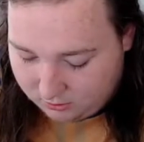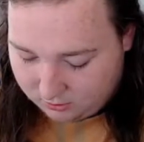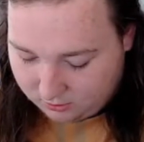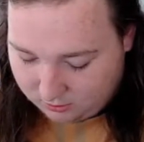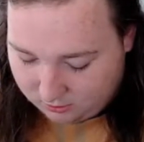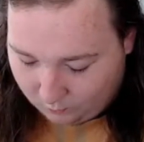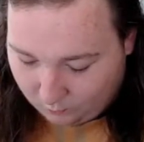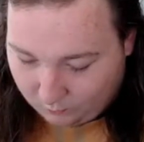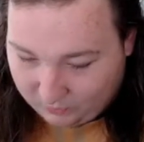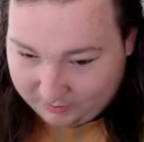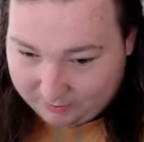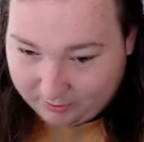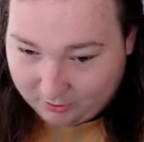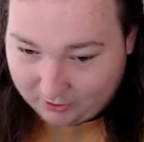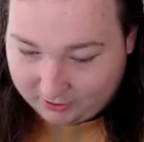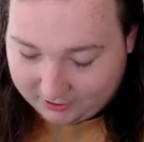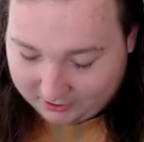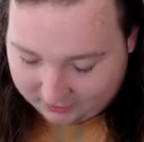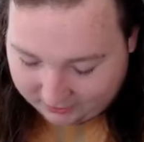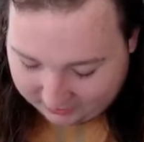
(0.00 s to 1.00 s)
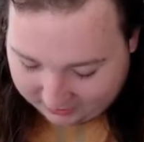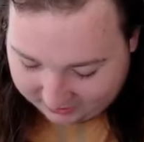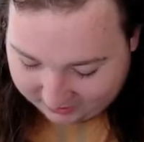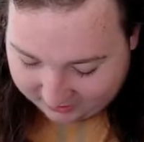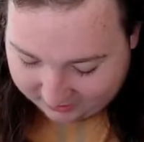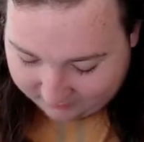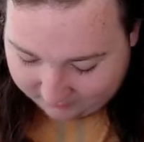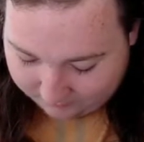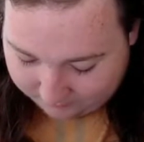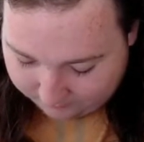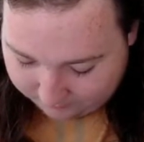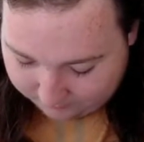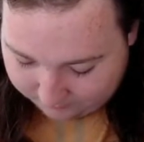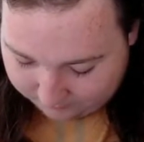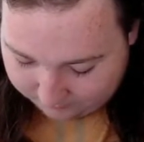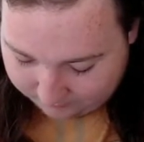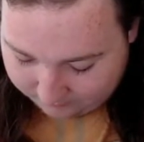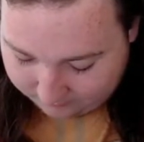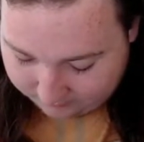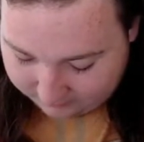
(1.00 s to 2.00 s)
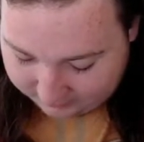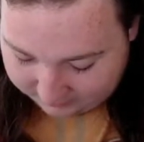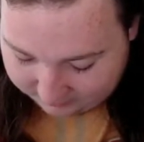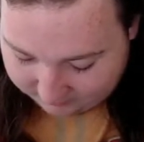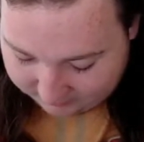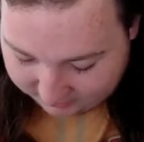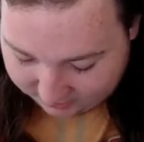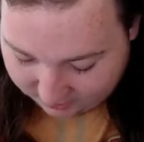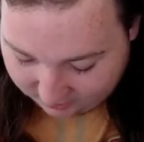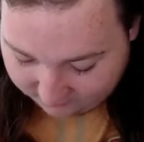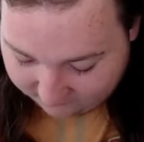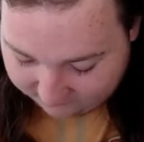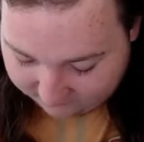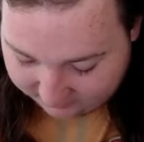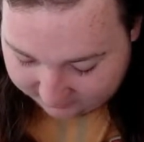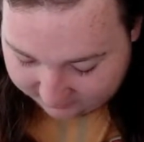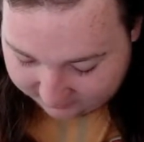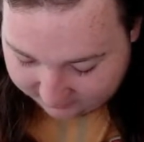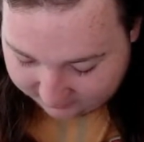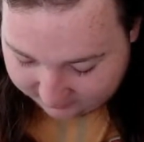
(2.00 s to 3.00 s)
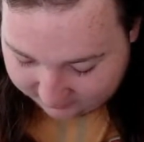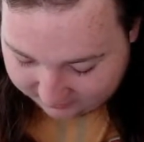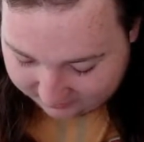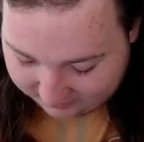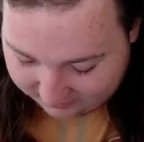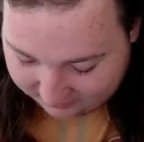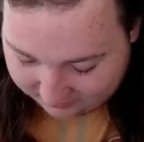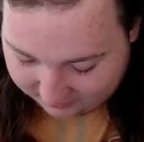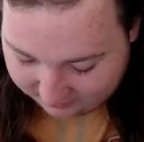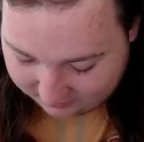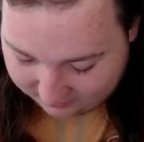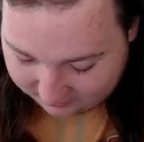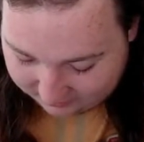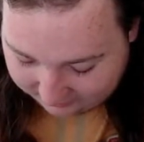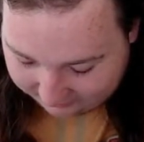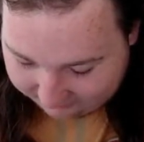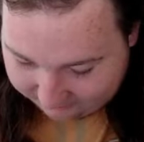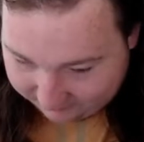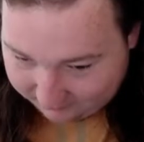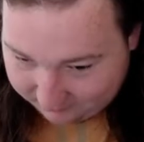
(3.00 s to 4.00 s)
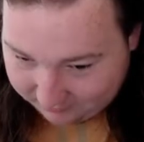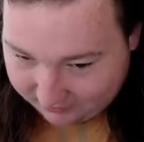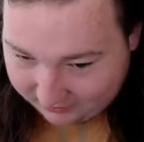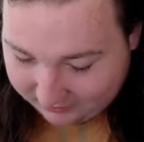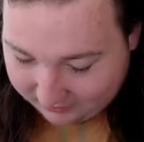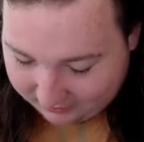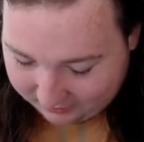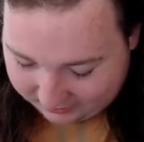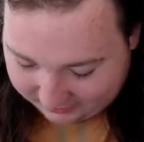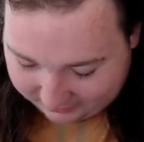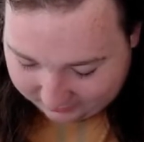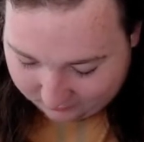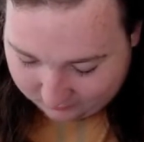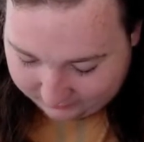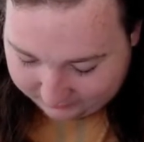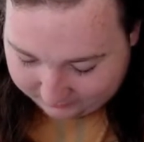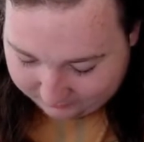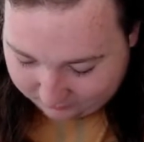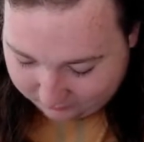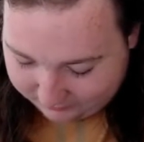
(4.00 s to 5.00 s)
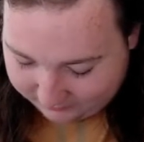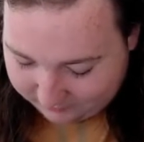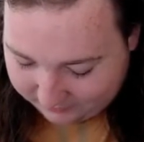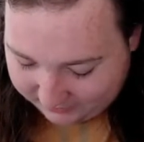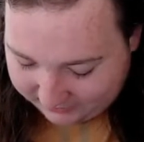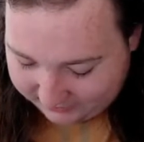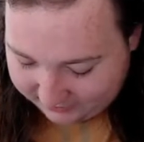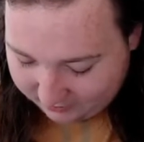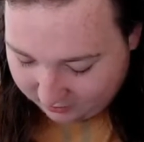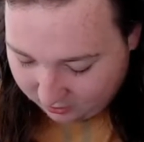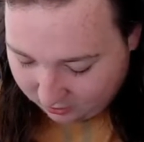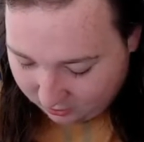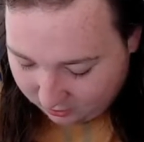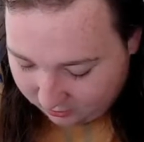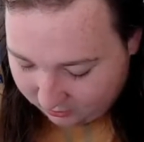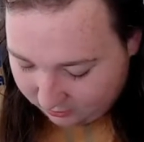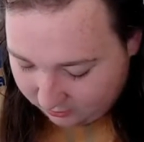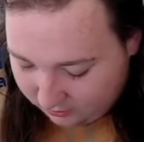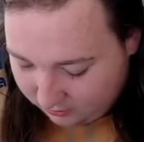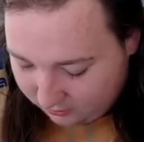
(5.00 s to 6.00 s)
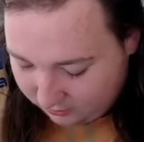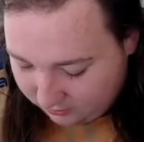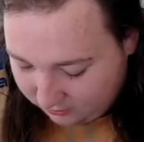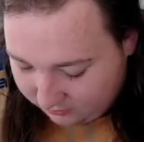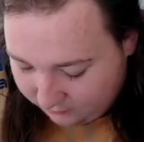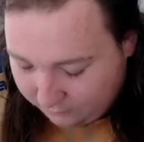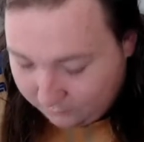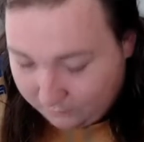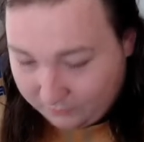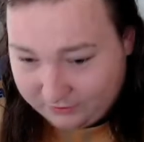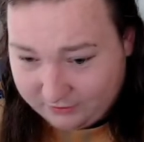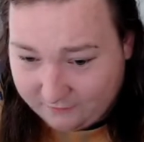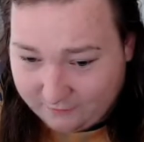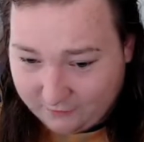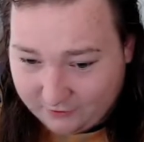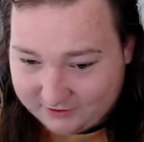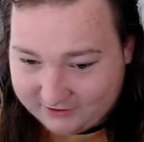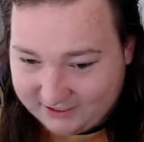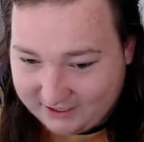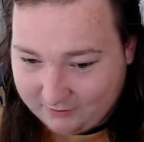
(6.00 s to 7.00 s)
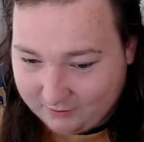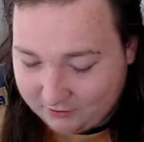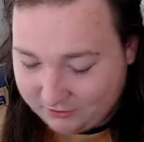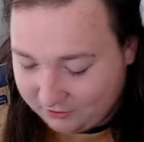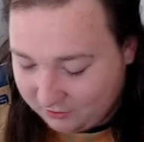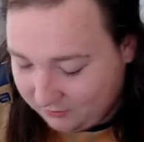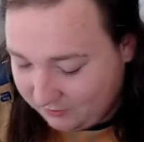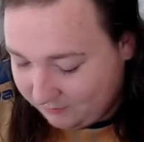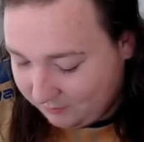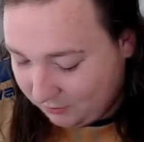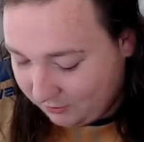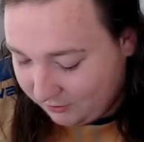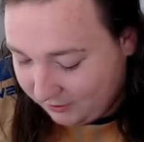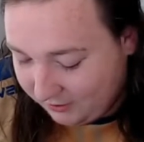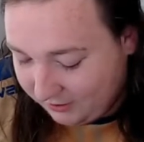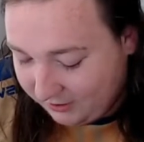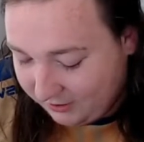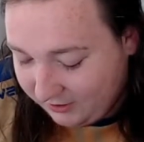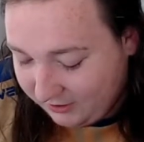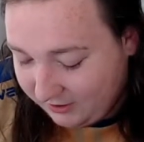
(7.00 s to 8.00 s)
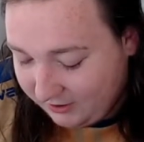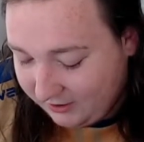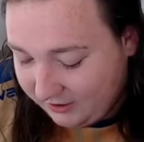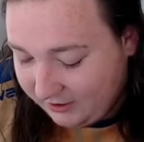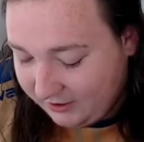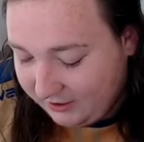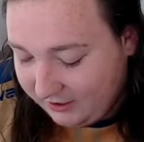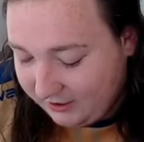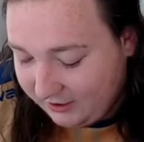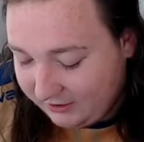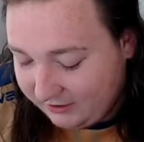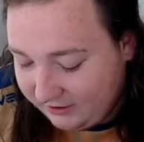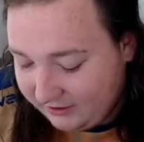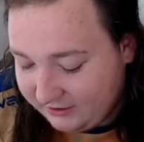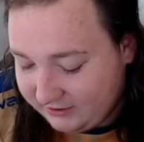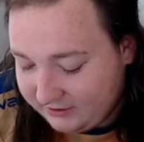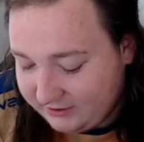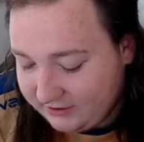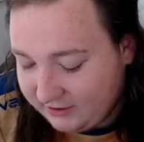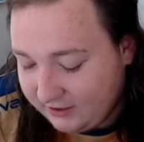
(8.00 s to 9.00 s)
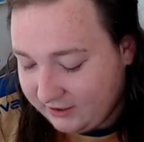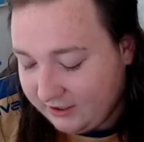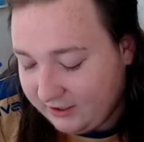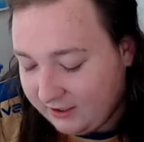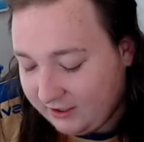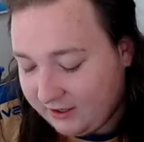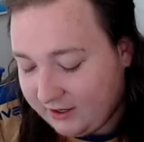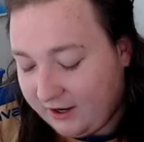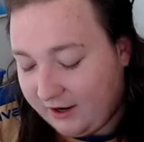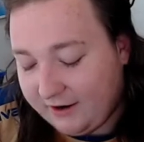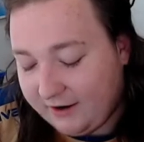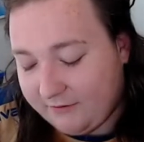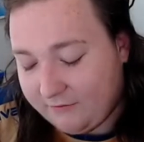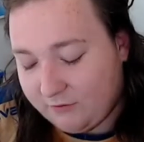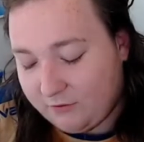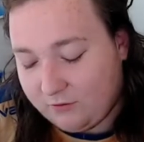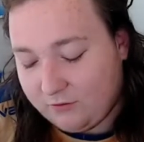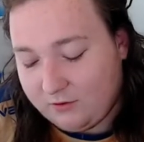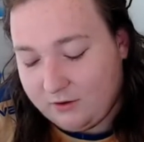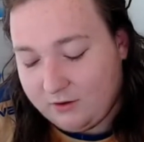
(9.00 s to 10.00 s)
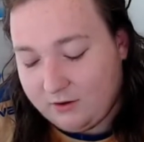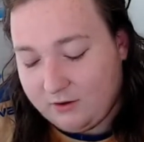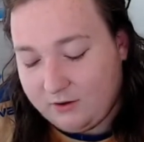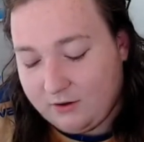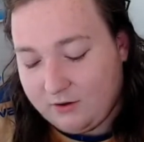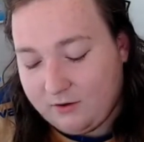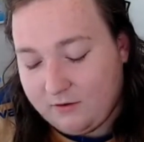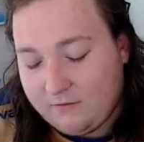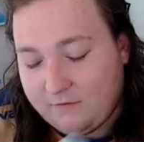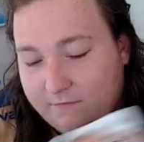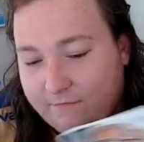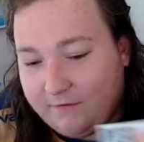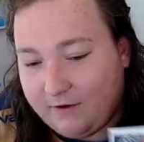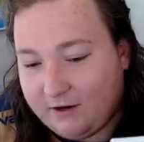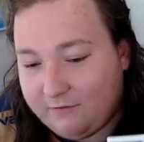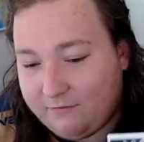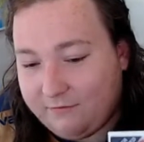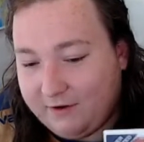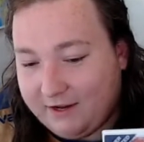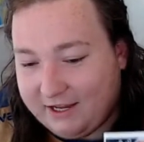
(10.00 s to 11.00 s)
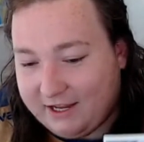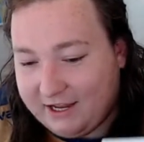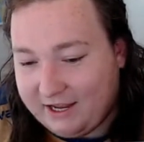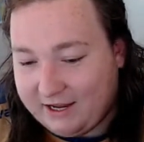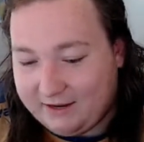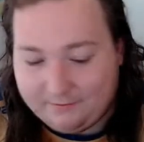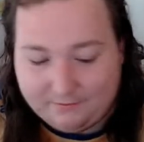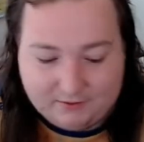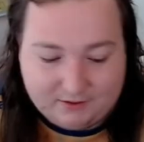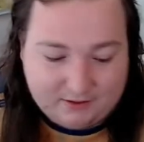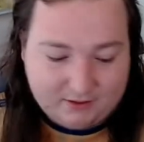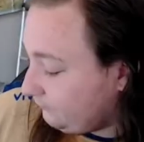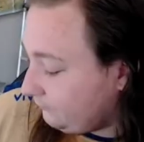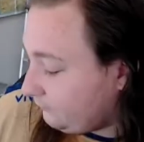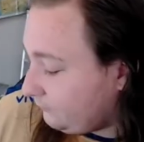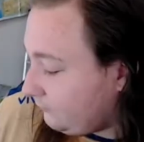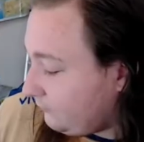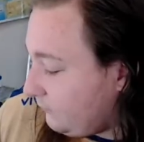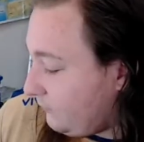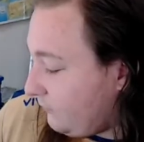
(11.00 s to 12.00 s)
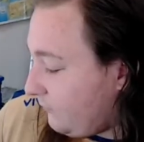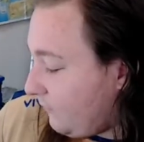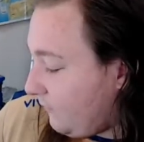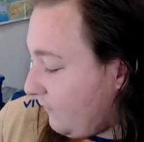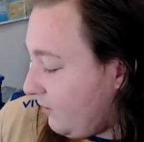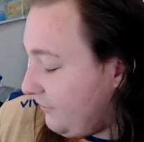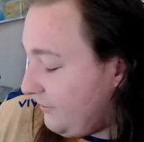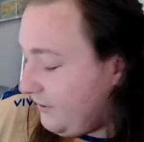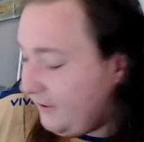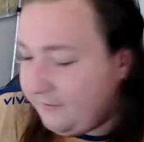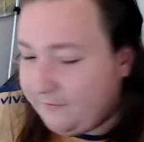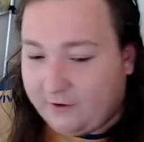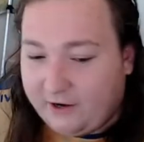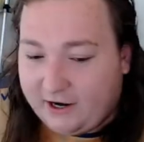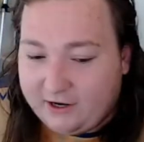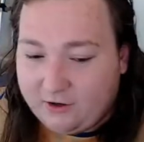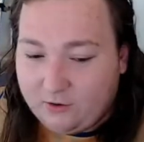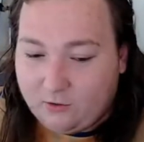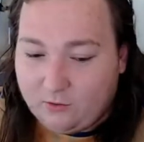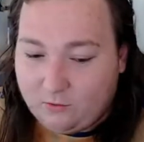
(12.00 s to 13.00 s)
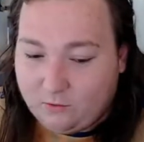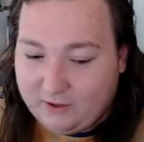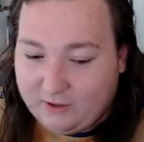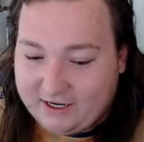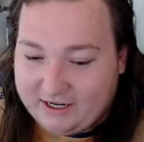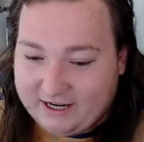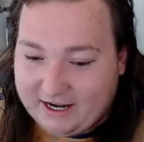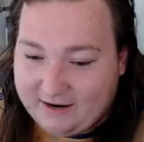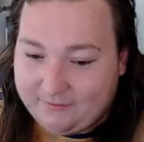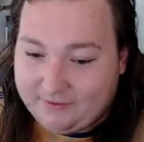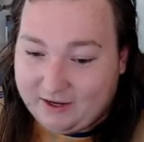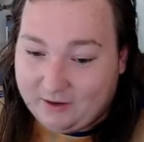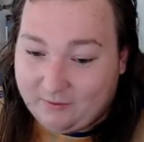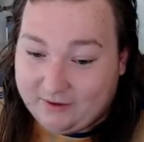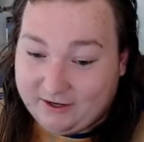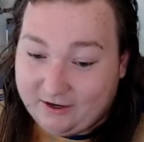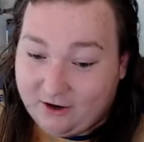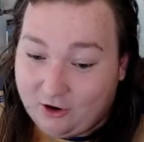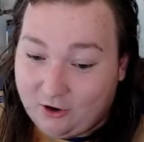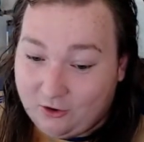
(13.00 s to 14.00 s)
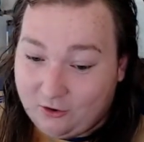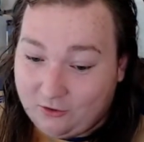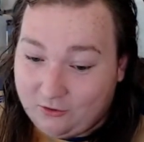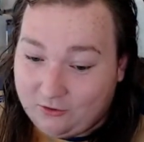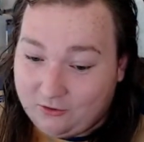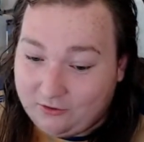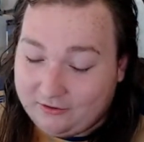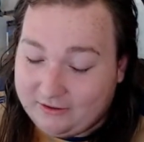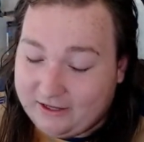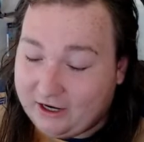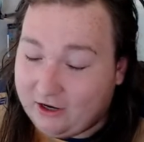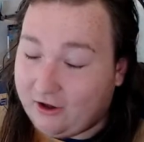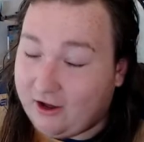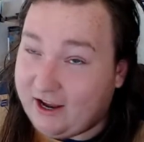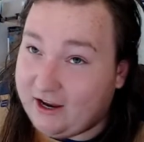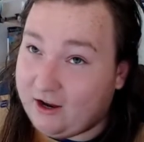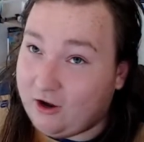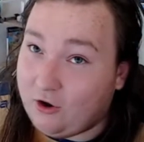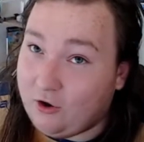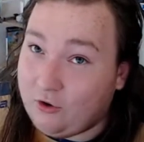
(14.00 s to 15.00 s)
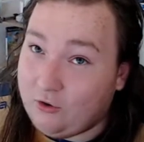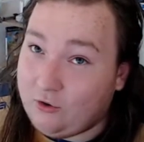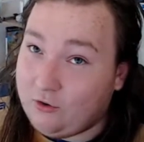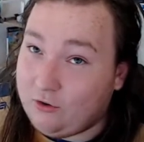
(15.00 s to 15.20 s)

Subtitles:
we bought it. Me and my girlfriend have been we played it a lot. The first day or 2 we bought it, and it is Carnival Funfair Games. The final Wii game that I own,